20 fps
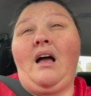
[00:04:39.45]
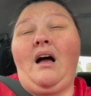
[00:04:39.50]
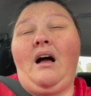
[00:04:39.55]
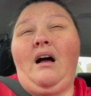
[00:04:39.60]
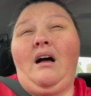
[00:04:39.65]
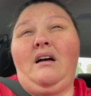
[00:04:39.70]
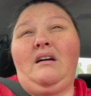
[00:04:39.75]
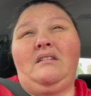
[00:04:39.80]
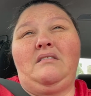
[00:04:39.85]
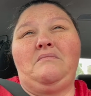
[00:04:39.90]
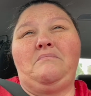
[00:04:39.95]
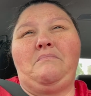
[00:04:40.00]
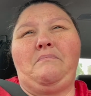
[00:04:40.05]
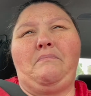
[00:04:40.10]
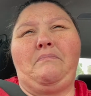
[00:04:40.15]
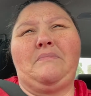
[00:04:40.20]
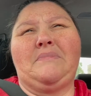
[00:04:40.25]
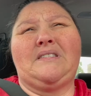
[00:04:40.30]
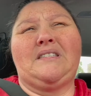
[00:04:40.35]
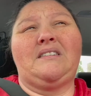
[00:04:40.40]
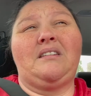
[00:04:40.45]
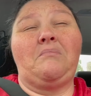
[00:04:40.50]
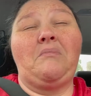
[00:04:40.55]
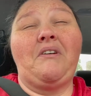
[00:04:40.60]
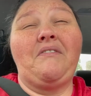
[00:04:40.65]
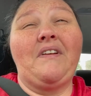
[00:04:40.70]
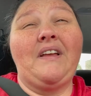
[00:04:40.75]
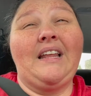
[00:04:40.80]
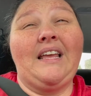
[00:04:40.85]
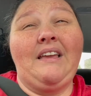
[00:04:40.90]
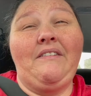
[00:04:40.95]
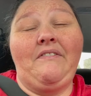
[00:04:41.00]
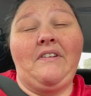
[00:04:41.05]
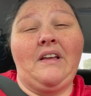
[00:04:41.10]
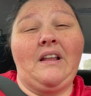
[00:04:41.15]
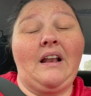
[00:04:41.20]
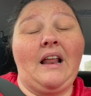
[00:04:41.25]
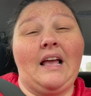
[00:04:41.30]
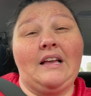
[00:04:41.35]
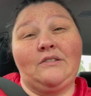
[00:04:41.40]
Some of it
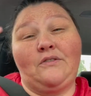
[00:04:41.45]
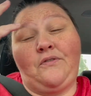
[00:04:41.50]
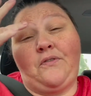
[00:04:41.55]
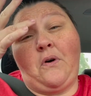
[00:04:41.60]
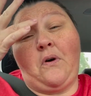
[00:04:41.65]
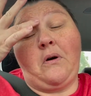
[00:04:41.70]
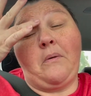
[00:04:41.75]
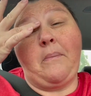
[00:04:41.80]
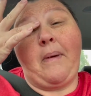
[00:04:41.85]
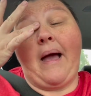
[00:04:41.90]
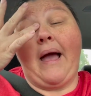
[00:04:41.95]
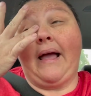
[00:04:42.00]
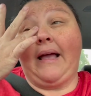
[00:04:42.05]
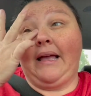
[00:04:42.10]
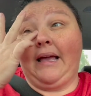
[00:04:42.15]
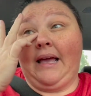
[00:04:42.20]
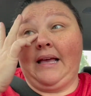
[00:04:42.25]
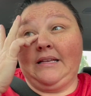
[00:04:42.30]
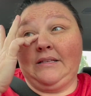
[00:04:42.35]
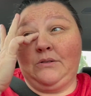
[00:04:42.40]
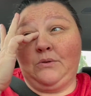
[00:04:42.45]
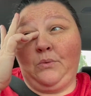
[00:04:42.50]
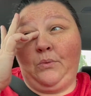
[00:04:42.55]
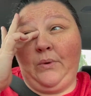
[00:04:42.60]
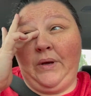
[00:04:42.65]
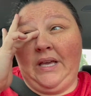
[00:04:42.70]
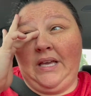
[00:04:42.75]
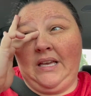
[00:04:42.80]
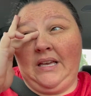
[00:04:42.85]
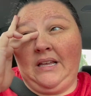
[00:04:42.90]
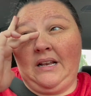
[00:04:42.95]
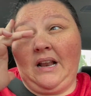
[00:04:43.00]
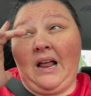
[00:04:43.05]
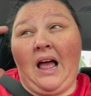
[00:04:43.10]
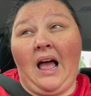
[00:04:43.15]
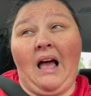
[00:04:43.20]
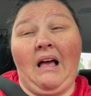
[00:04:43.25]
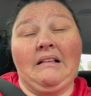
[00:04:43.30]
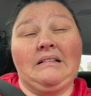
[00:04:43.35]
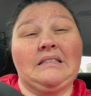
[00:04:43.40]
even as far back as when
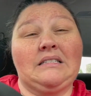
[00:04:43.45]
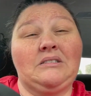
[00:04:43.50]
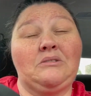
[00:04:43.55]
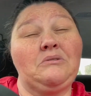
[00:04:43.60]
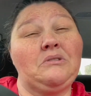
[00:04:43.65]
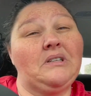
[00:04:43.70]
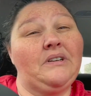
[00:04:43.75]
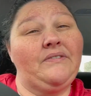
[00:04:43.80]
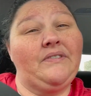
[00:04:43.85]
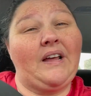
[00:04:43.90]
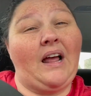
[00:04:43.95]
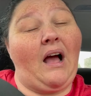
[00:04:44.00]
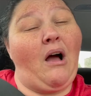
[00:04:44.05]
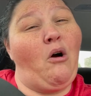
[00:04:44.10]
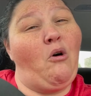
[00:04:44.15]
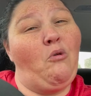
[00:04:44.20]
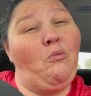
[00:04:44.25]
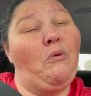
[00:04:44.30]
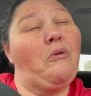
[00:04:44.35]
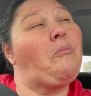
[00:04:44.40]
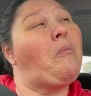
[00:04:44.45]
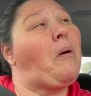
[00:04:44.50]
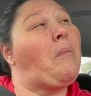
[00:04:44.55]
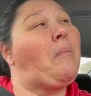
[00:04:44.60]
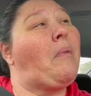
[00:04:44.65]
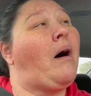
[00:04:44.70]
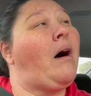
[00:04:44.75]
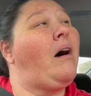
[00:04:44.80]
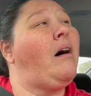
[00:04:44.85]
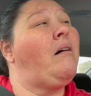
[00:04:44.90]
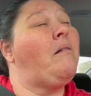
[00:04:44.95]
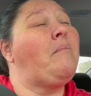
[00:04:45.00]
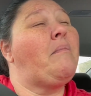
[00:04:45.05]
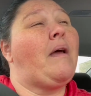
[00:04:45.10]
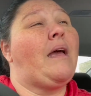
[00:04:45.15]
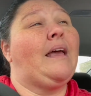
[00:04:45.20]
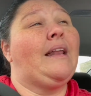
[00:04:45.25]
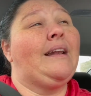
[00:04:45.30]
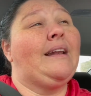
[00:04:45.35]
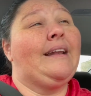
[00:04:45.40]
I still lived at home with my mom
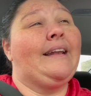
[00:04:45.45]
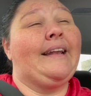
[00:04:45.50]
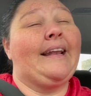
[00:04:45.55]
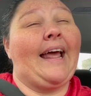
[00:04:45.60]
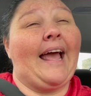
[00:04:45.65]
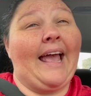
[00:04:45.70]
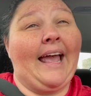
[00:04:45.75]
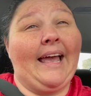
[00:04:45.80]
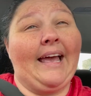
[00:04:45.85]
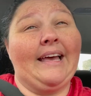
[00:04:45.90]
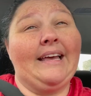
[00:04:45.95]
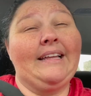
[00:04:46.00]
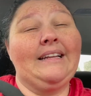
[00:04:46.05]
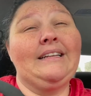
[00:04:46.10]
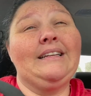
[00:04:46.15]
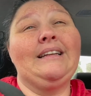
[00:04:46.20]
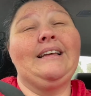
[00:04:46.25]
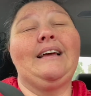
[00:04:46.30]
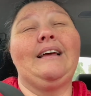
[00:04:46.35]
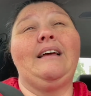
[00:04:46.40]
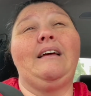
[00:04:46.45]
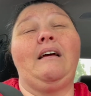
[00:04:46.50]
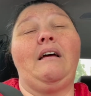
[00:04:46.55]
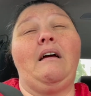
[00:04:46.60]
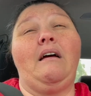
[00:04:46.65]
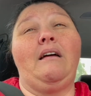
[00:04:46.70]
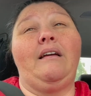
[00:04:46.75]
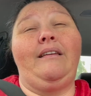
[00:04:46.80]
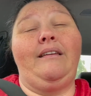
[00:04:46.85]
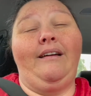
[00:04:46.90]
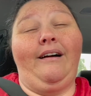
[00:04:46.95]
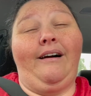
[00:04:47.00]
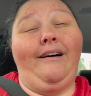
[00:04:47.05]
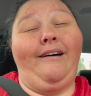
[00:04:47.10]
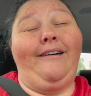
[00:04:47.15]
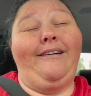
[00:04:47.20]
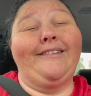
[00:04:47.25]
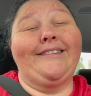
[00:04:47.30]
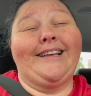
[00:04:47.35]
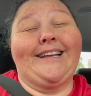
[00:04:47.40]
and dad.
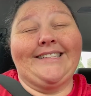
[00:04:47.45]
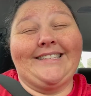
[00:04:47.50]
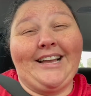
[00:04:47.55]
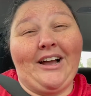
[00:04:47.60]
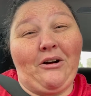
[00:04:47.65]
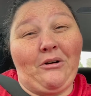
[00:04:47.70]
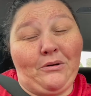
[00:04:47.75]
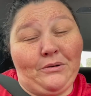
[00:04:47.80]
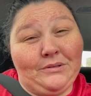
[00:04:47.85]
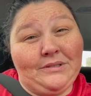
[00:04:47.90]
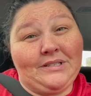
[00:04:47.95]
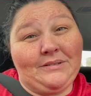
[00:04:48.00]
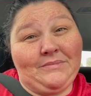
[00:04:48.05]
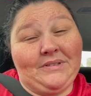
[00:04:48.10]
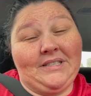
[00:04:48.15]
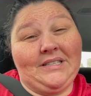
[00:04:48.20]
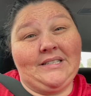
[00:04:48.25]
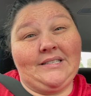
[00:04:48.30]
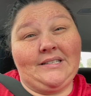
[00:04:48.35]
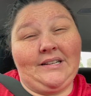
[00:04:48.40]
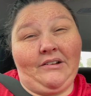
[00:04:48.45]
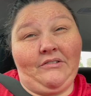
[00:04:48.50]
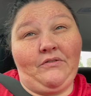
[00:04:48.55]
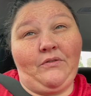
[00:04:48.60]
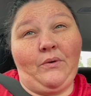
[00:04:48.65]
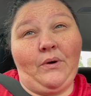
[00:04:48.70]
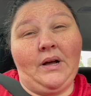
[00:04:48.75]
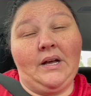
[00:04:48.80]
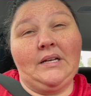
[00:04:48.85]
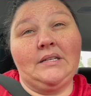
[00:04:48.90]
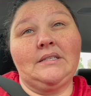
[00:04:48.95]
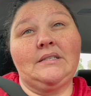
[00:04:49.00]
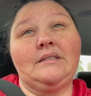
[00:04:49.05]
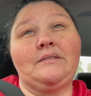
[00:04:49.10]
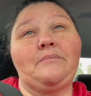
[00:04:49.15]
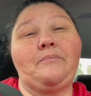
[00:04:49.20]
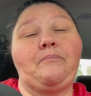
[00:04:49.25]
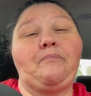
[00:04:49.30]
Y'all, that's how old some of this stuff was.